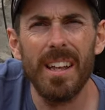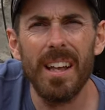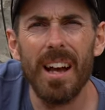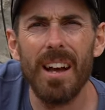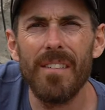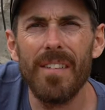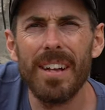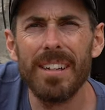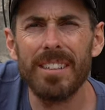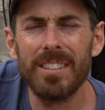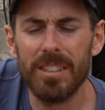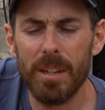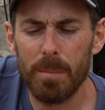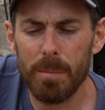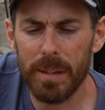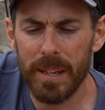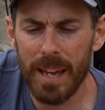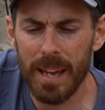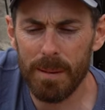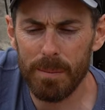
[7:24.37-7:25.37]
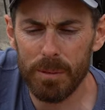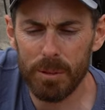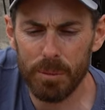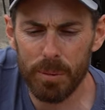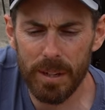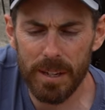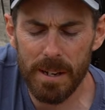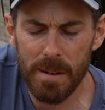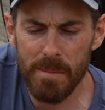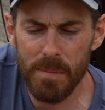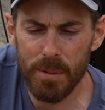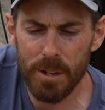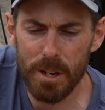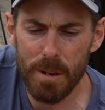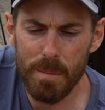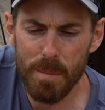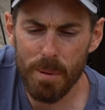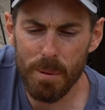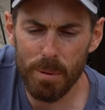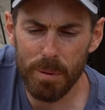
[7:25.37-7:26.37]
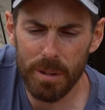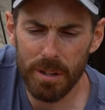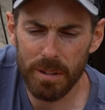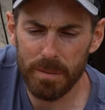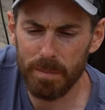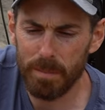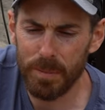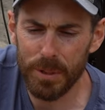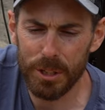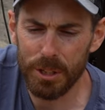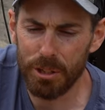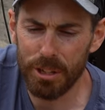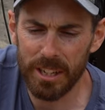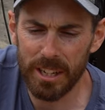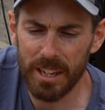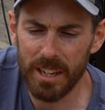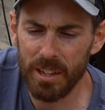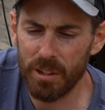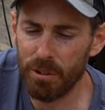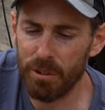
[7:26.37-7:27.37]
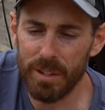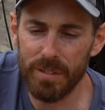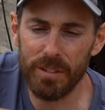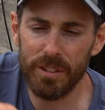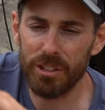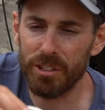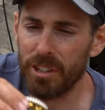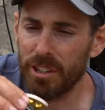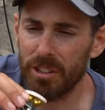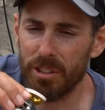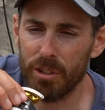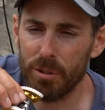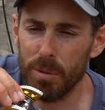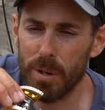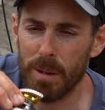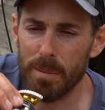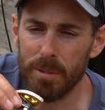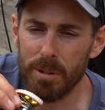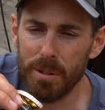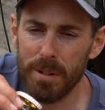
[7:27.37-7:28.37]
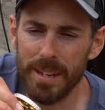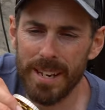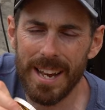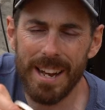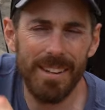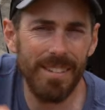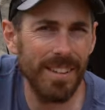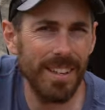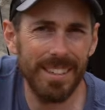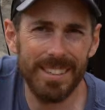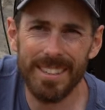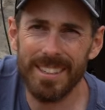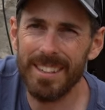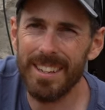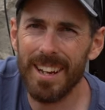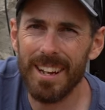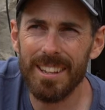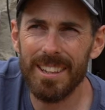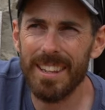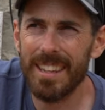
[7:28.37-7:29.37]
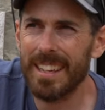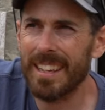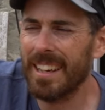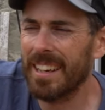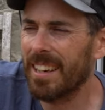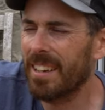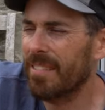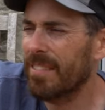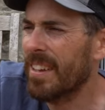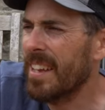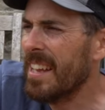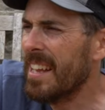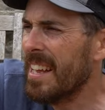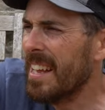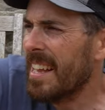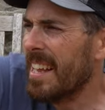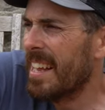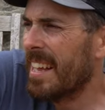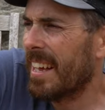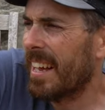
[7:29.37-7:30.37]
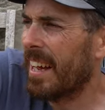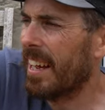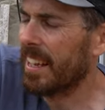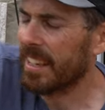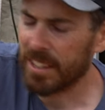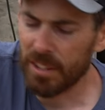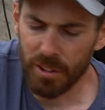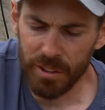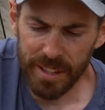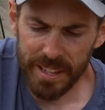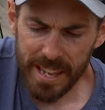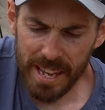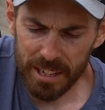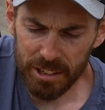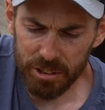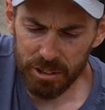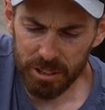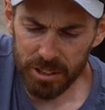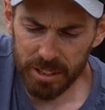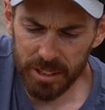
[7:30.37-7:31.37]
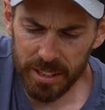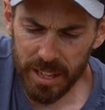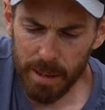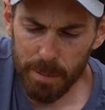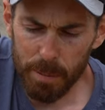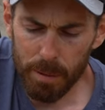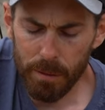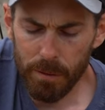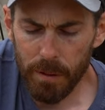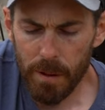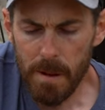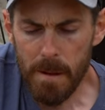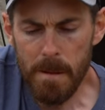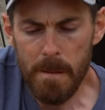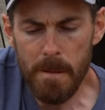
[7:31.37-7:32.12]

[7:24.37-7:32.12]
I've had some cams where when you pull the trigger or even try to do what I'm doing now, there's nothing and I've uh, gone the extra step of